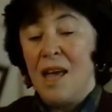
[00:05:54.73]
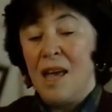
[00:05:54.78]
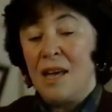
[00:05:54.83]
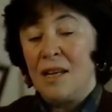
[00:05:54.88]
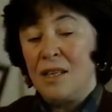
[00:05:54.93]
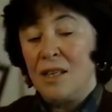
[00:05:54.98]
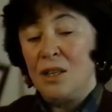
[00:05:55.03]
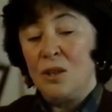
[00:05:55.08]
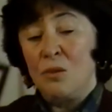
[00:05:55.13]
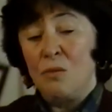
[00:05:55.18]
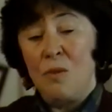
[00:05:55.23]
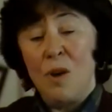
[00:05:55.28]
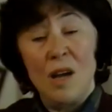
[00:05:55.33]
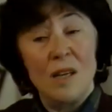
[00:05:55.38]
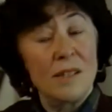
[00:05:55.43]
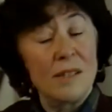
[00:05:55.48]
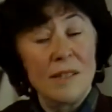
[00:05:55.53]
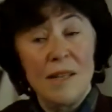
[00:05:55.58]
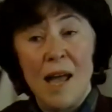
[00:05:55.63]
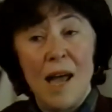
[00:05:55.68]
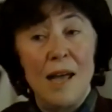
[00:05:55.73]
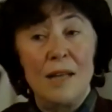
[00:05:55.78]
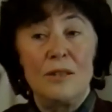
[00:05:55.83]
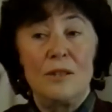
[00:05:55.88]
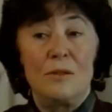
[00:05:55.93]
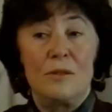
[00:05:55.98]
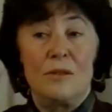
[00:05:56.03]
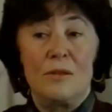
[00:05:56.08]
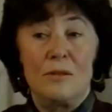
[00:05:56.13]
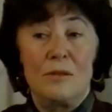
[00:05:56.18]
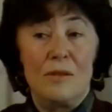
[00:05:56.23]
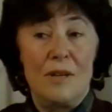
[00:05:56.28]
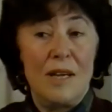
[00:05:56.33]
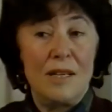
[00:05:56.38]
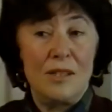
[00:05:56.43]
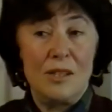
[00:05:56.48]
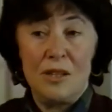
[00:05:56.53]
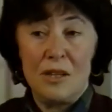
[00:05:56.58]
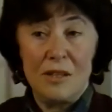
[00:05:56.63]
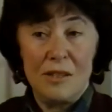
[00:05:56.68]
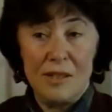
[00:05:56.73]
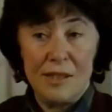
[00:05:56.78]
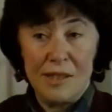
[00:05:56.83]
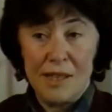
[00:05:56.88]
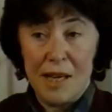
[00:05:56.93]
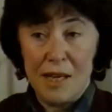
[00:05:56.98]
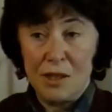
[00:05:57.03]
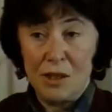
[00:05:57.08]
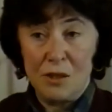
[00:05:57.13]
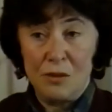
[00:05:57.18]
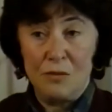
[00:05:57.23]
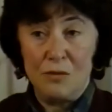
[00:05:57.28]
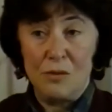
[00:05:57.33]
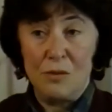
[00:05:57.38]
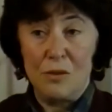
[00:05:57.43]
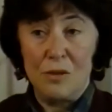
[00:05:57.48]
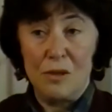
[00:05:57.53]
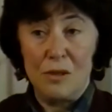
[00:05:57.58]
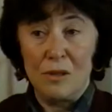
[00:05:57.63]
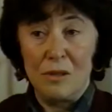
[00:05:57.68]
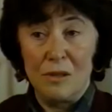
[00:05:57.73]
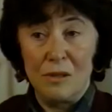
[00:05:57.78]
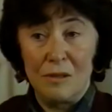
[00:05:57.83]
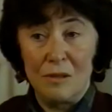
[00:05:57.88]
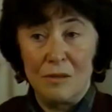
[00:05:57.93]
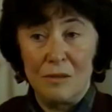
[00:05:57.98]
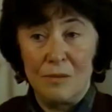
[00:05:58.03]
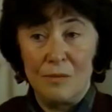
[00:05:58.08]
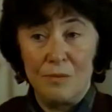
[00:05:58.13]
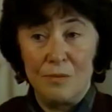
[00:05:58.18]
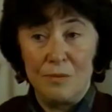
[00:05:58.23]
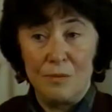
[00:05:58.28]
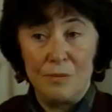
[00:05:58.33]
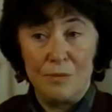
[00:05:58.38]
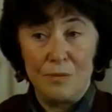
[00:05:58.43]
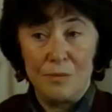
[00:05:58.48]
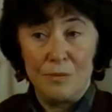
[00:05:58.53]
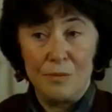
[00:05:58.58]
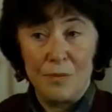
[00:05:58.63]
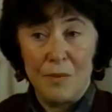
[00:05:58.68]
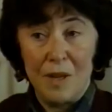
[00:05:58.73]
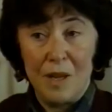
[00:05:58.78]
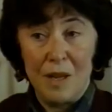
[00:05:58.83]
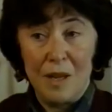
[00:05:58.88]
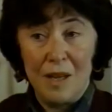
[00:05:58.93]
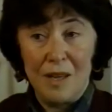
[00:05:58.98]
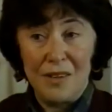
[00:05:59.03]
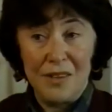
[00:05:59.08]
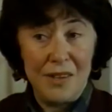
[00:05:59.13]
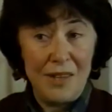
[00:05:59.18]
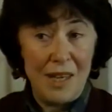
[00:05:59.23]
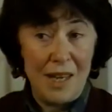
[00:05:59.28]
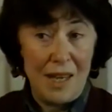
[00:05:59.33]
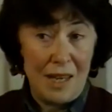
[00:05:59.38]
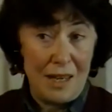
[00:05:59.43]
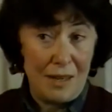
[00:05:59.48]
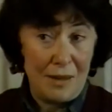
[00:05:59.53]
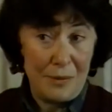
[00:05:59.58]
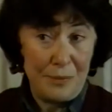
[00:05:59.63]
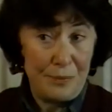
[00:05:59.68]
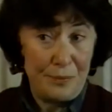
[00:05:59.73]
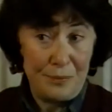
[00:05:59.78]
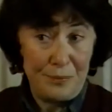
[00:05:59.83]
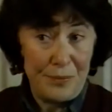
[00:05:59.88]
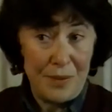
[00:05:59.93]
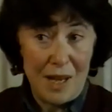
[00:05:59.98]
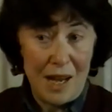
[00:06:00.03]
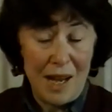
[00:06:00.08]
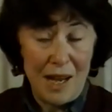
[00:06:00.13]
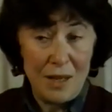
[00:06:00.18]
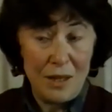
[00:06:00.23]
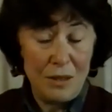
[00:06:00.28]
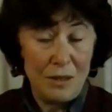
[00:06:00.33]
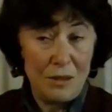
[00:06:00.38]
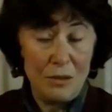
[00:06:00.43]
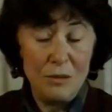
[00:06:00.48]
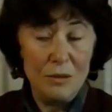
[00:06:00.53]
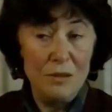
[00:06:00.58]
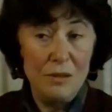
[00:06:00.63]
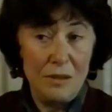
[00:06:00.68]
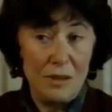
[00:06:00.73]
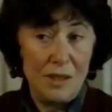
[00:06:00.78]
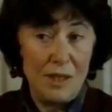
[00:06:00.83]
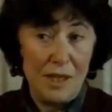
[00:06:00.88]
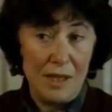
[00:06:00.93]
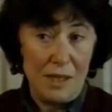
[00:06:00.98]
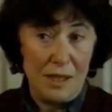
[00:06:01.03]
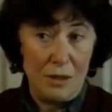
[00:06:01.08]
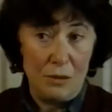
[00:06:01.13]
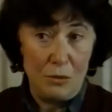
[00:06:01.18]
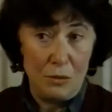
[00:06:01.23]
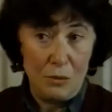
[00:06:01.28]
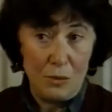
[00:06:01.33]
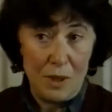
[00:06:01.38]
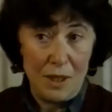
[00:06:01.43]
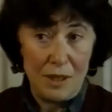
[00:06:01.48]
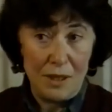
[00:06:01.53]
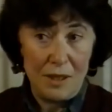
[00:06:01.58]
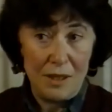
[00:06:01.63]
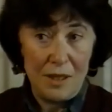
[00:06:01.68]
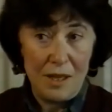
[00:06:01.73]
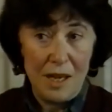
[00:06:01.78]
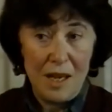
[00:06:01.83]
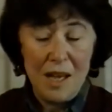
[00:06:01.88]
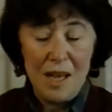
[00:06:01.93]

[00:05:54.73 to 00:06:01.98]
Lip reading: And it was not a successful thing. I couldn't really do it.